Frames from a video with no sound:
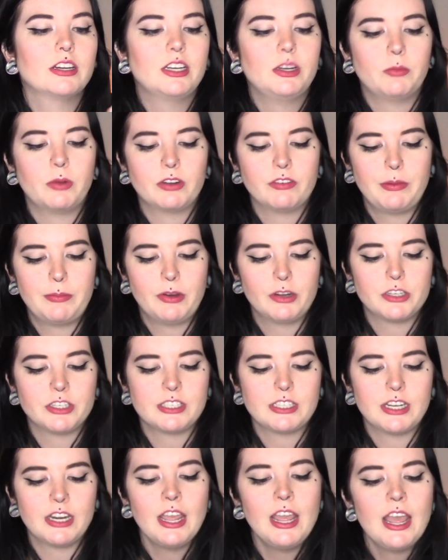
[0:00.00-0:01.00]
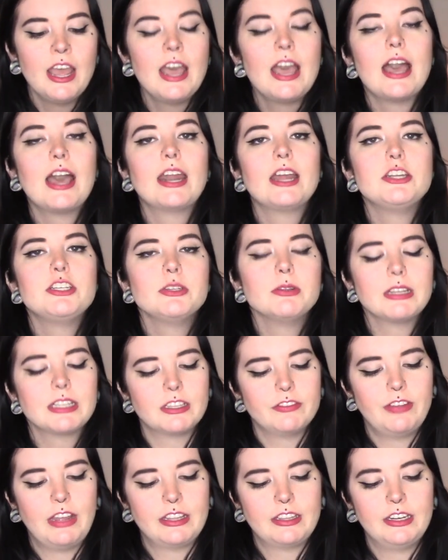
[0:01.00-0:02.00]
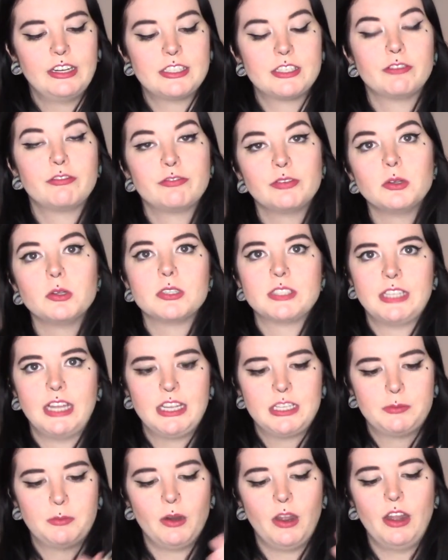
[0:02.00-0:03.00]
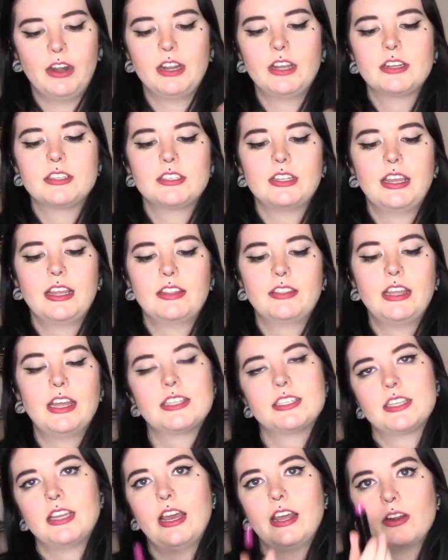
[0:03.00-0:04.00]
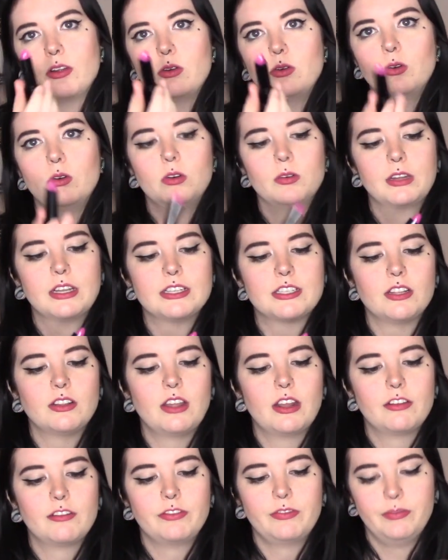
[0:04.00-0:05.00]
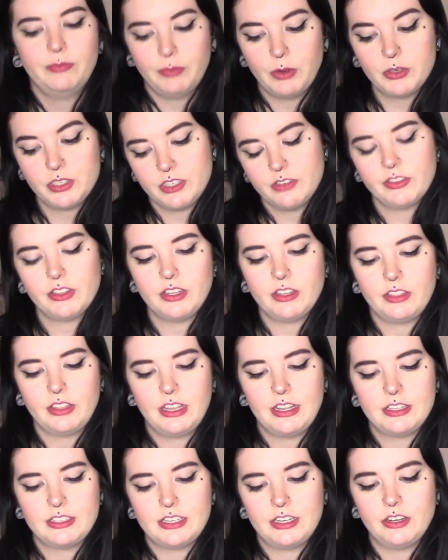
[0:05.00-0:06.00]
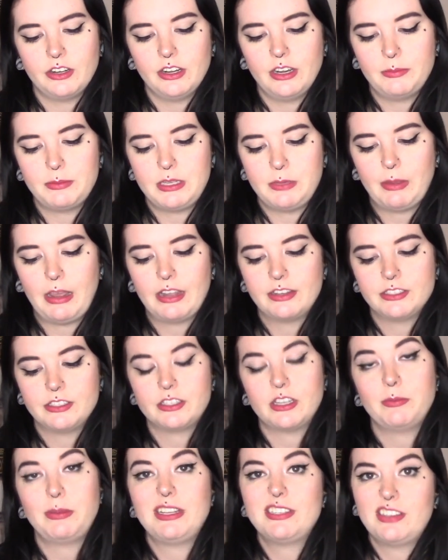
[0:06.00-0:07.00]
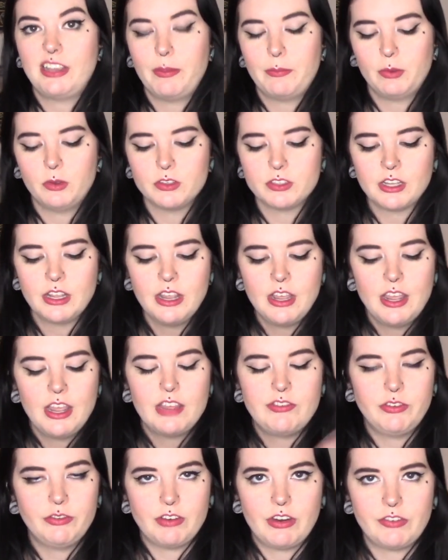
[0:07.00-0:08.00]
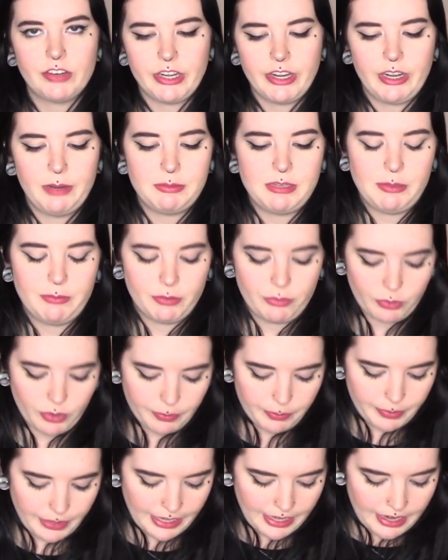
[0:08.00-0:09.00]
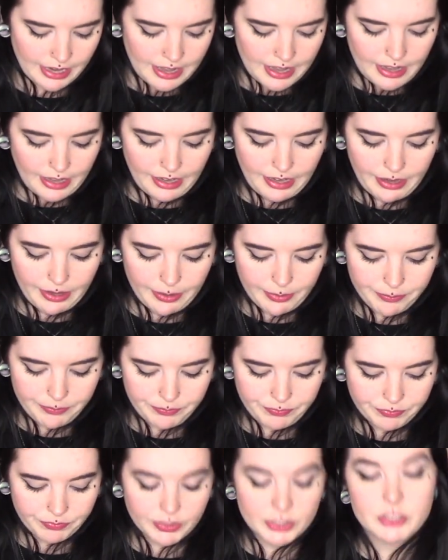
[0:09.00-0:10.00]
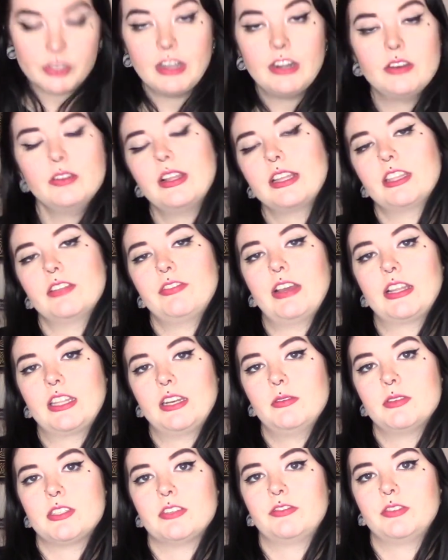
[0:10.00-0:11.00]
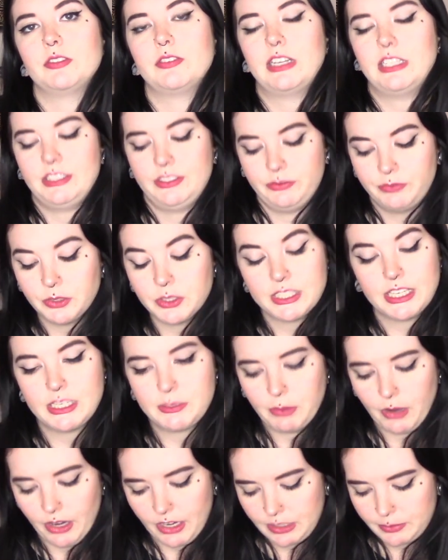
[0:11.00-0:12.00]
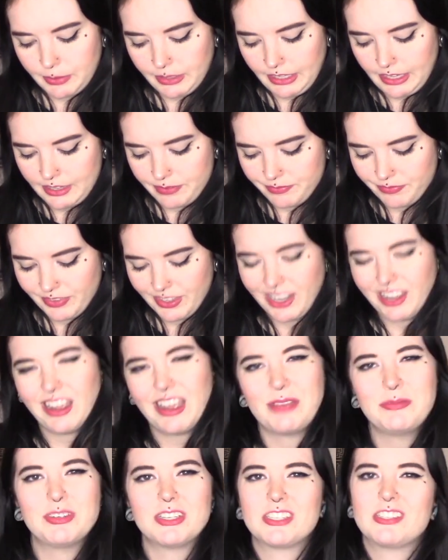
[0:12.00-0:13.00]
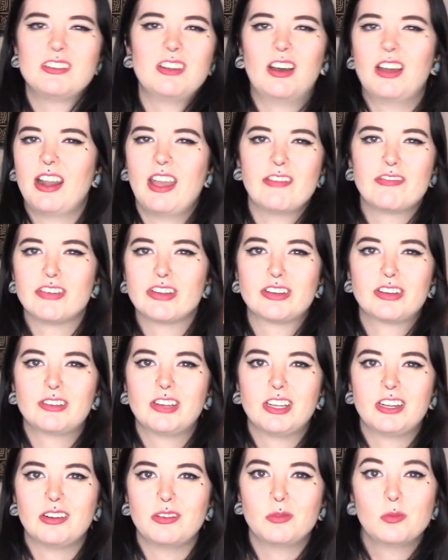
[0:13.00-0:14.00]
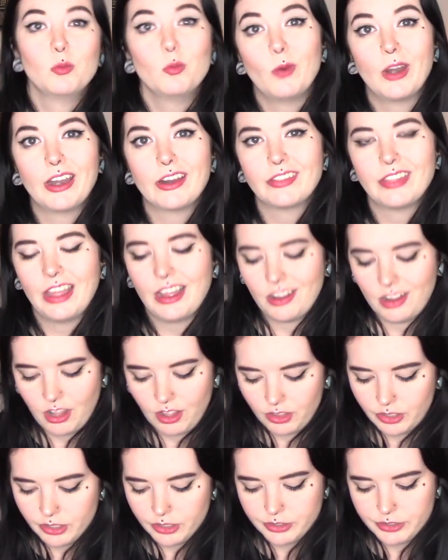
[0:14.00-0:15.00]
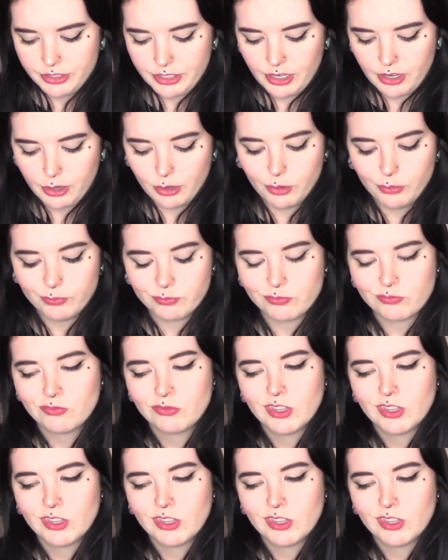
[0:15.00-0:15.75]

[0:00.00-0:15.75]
and you want to repurchase it. And I do like the fact that it's a full-size product. Like, that's kind of cool, because a lot of, most of the things in your Ipsy bags is going to be samples if you've never done Ipsy before. But um, so I do like the fact that it was a full full-size product, but like I'm just not ever gonna wear that color. So